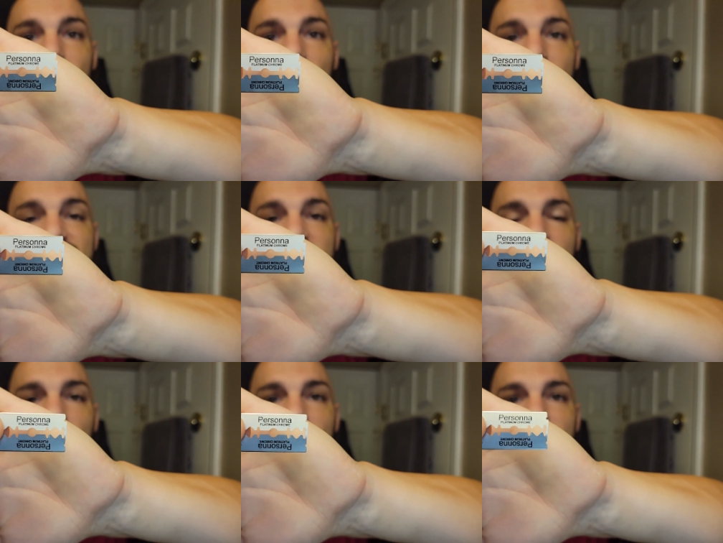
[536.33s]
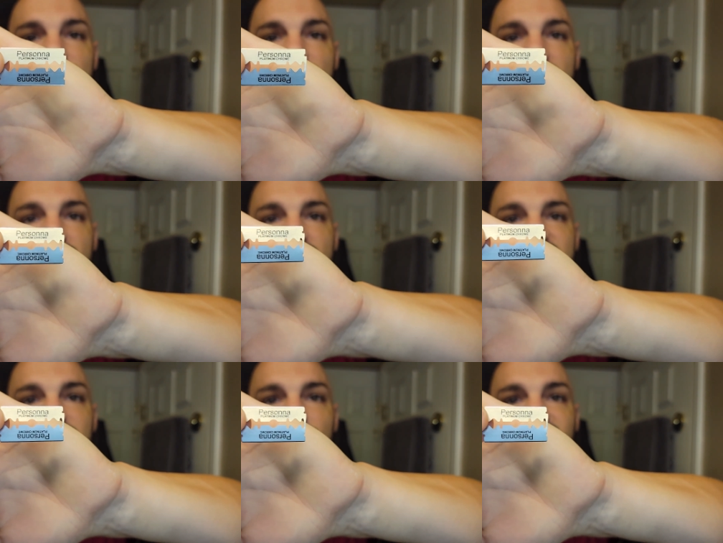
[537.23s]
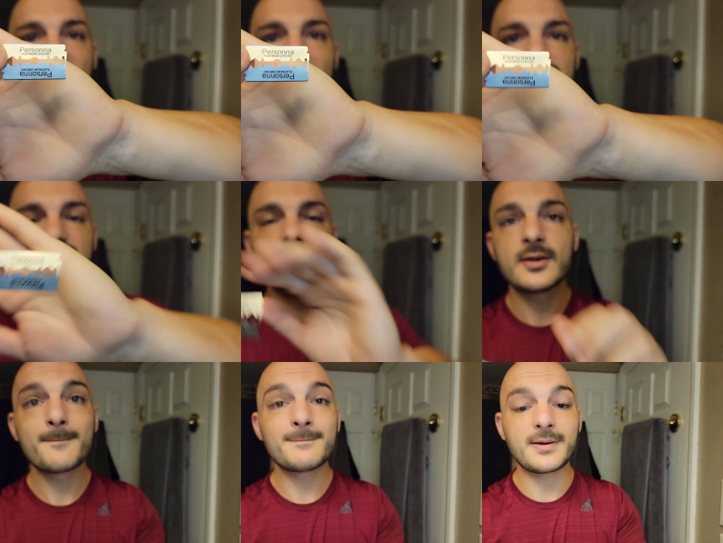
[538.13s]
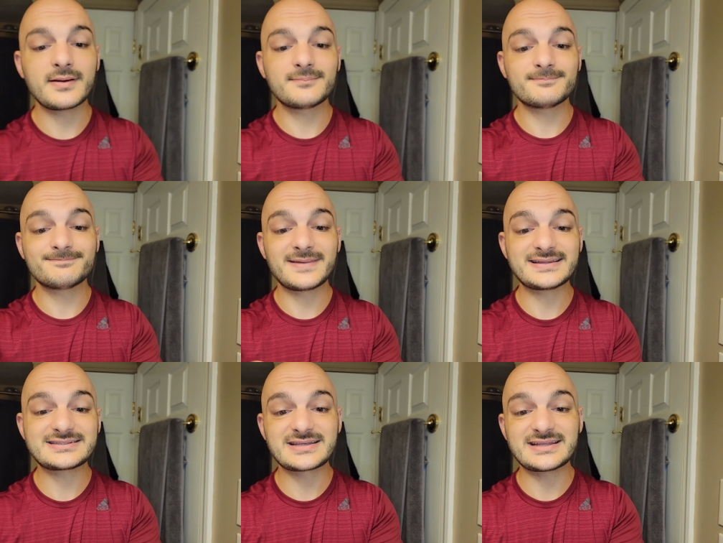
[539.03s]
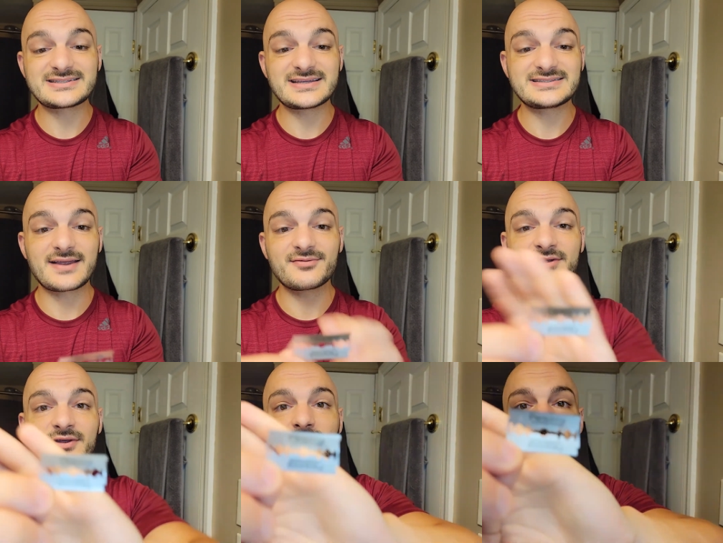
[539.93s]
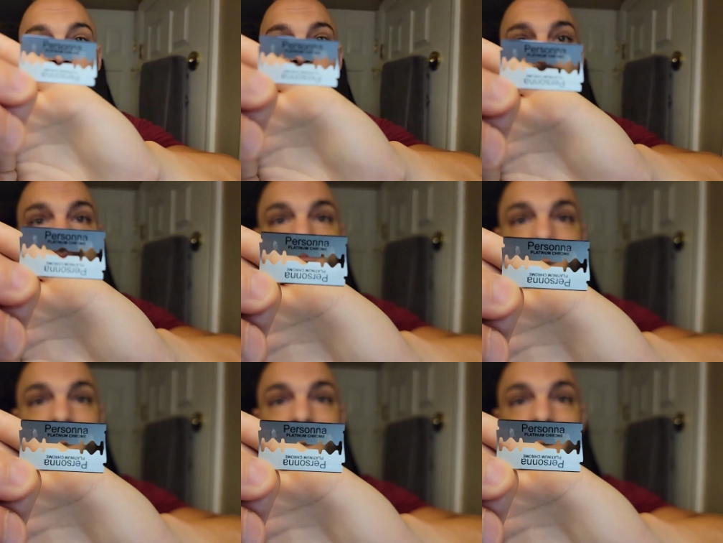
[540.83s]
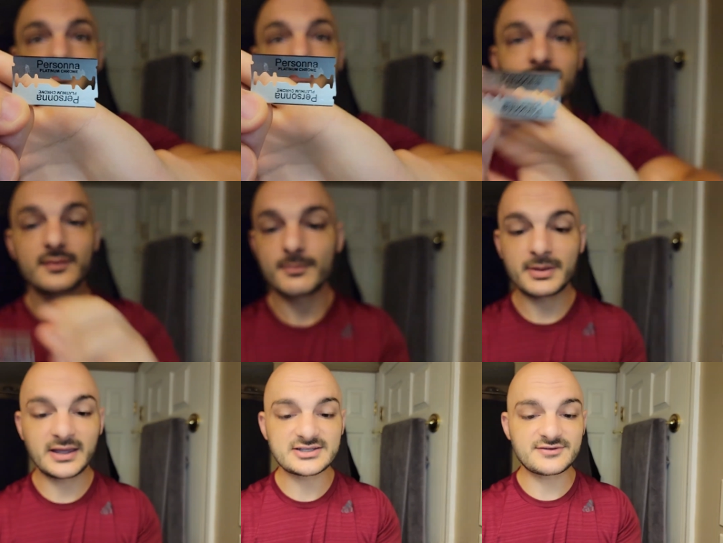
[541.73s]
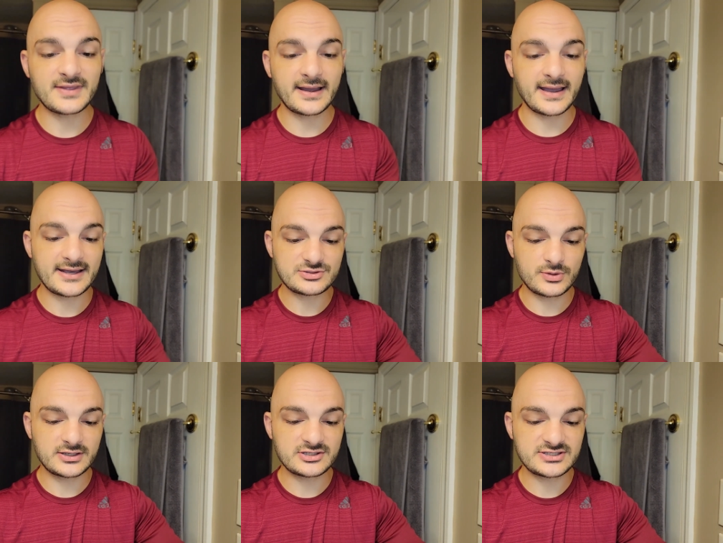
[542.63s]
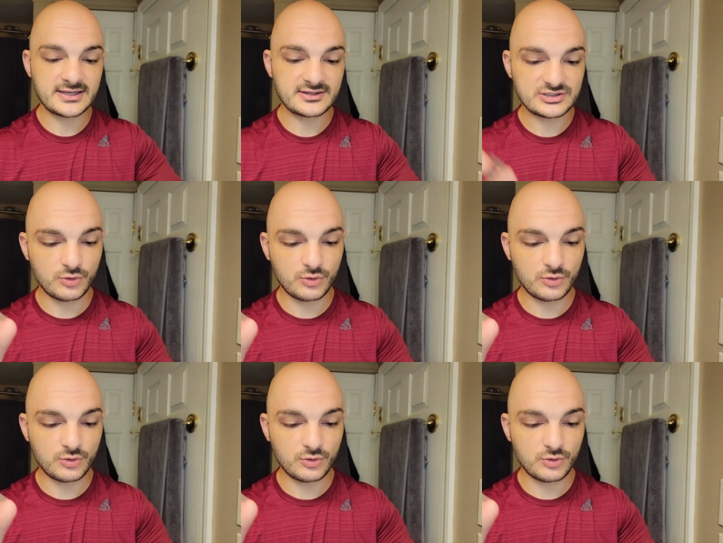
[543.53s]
them up. You see how there's it's still attached, but it's it's it's definitely thin. Because of that, guys, we can just take this